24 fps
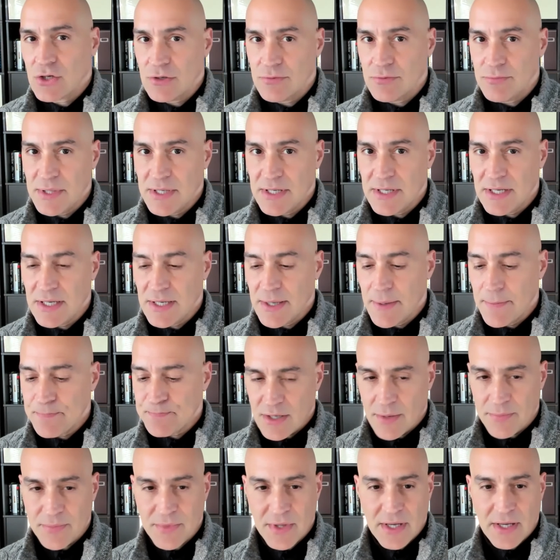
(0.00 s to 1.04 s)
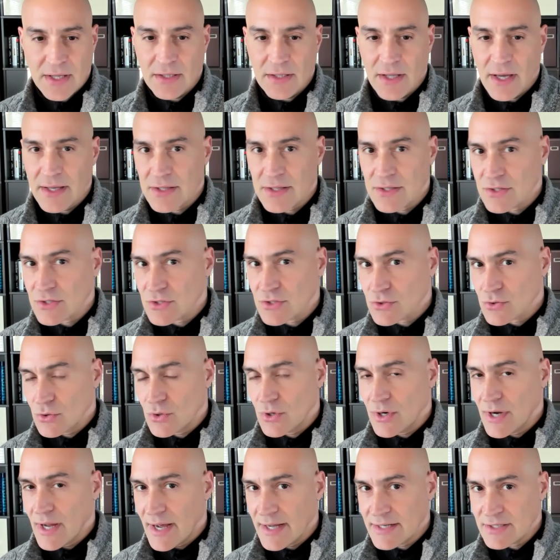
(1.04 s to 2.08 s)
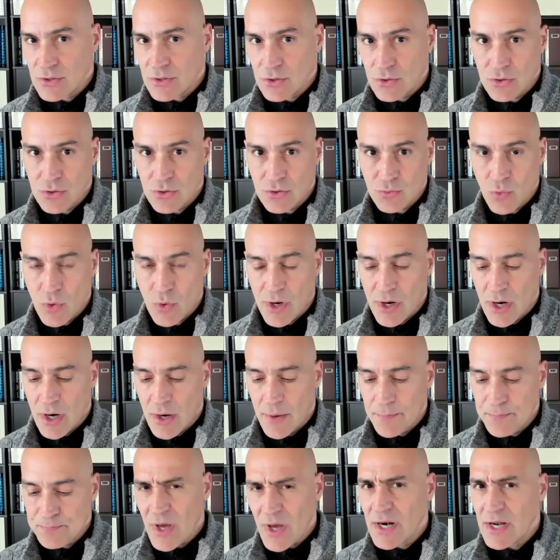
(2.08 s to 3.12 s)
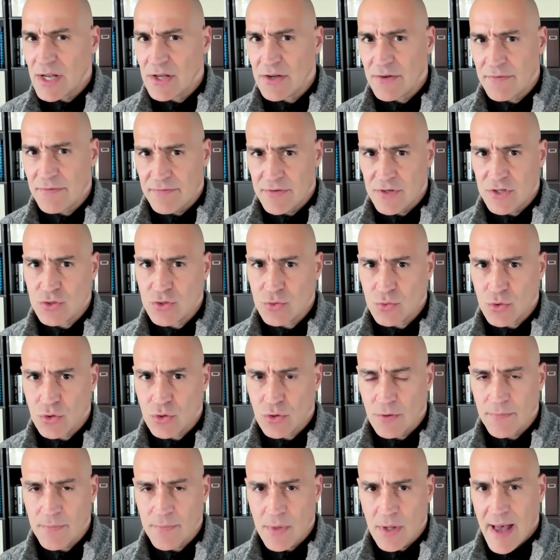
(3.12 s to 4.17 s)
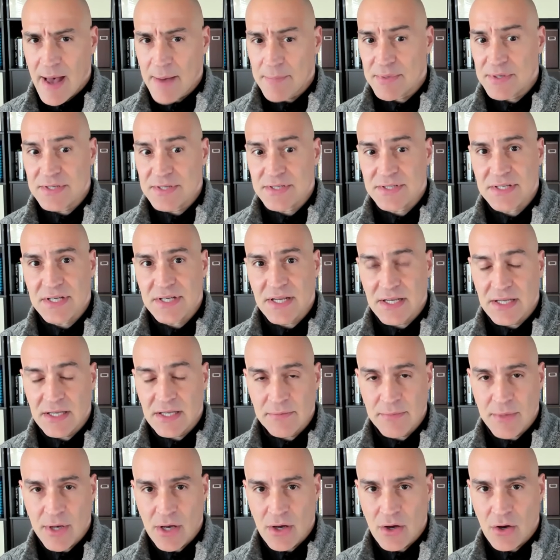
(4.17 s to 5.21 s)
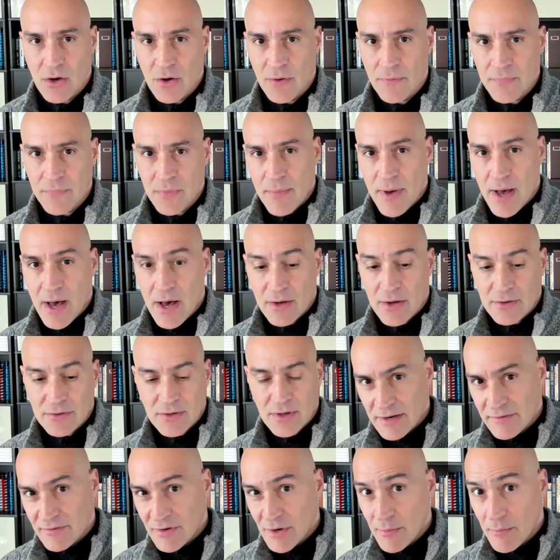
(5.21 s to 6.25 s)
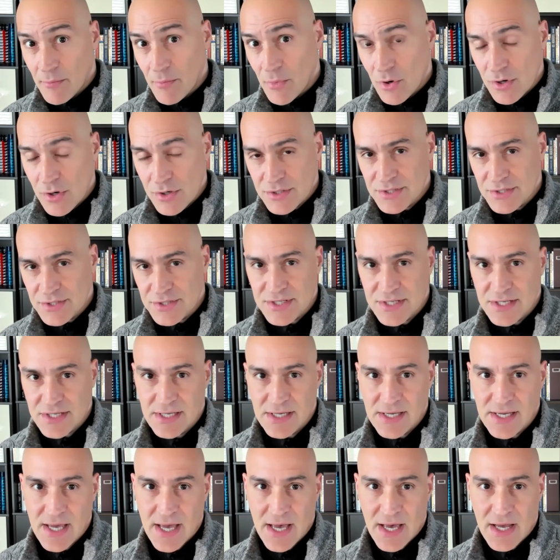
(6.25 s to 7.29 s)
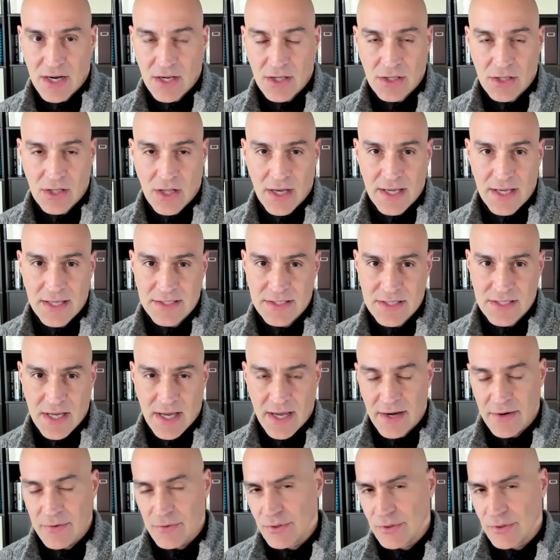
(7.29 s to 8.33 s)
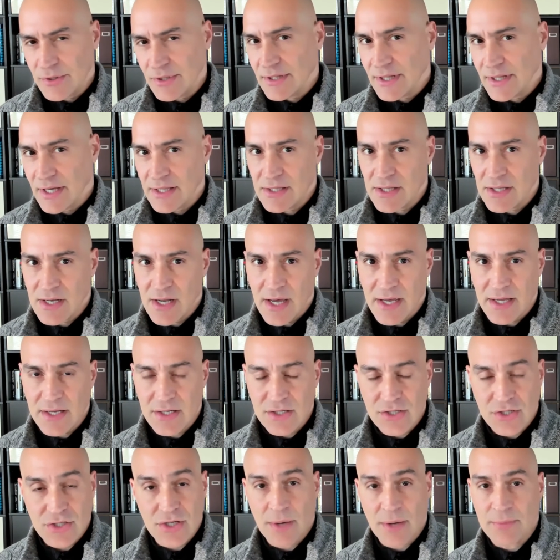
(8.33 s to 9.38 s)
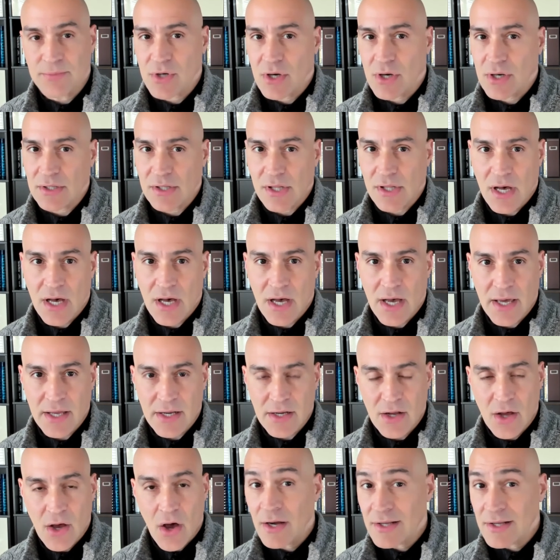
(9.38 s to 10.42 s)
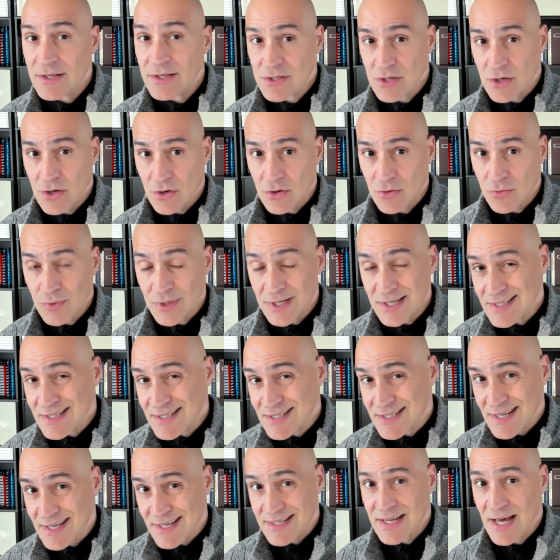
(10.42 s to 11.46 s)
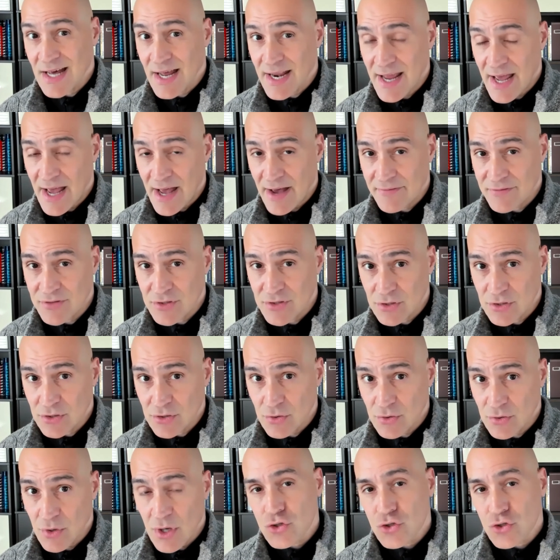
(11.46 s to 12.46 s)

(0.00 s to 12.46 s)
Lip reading: could be something like the story I told where we had an individual happen to see an email about kind of an emergency at a client site really late in the night and jumped online on his own when he did not have to